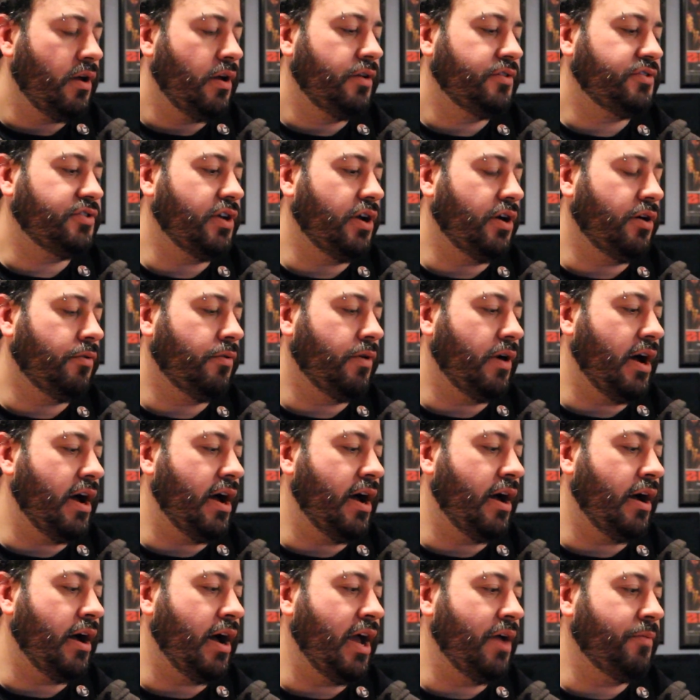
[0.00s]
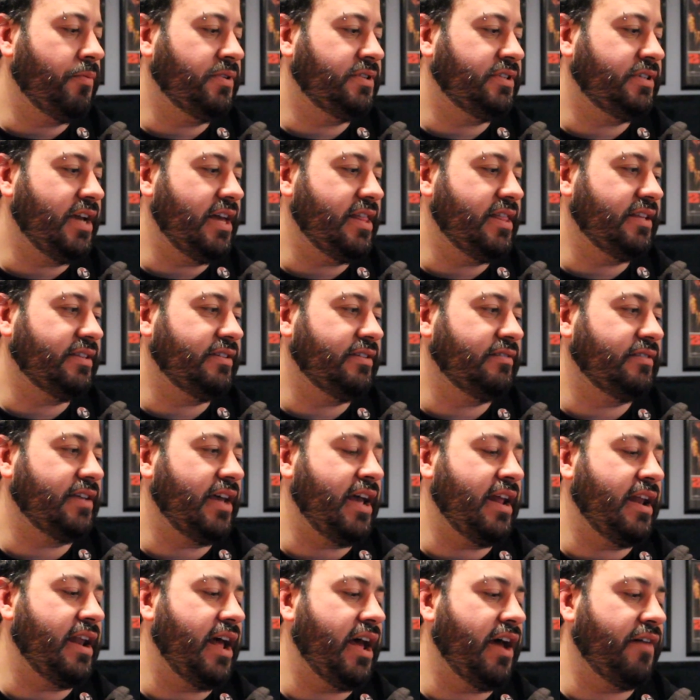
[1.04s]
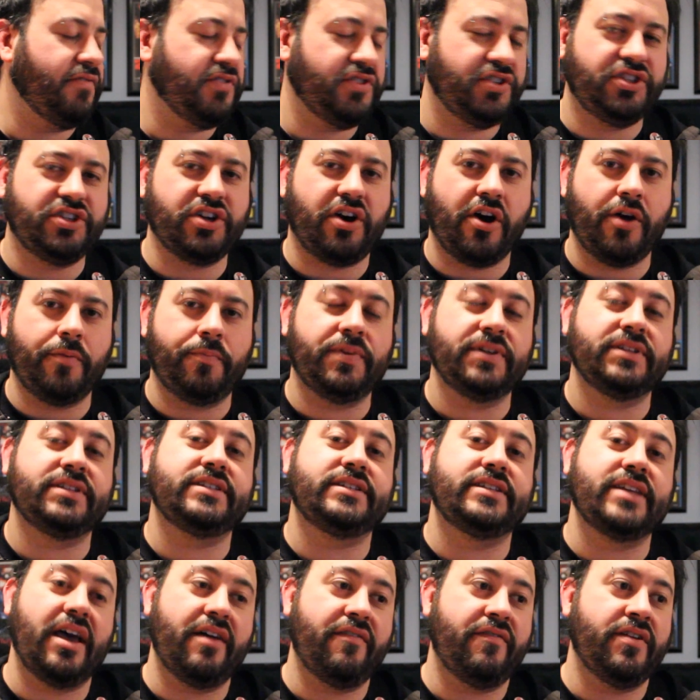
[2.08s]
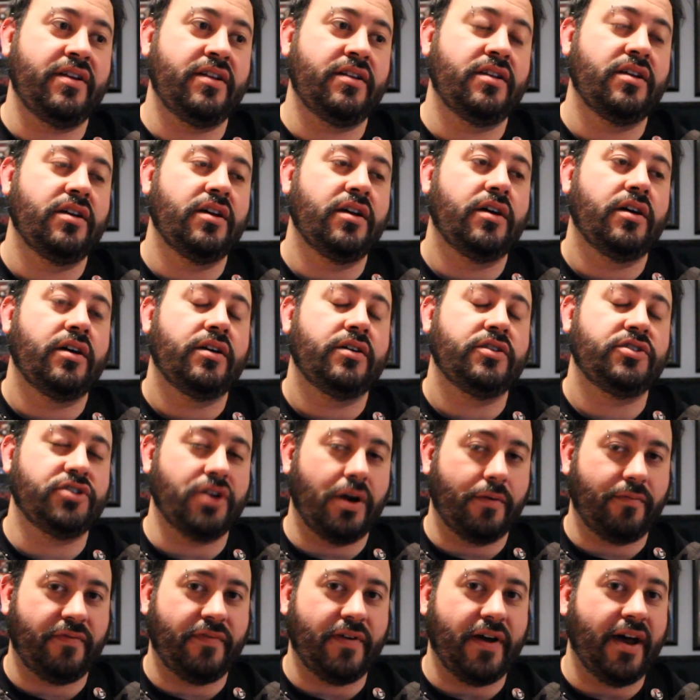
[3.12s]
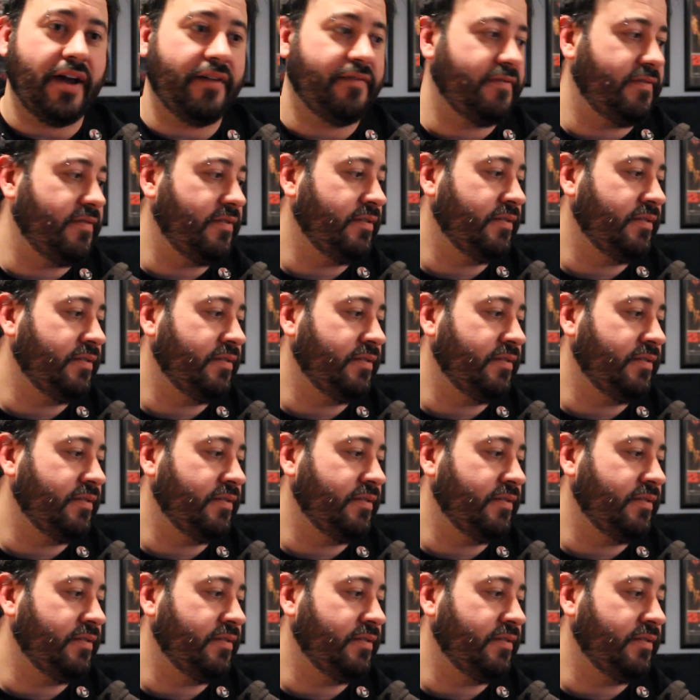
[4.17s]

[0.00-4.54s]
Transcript: So I would say this is an F sharp 7 sharp 5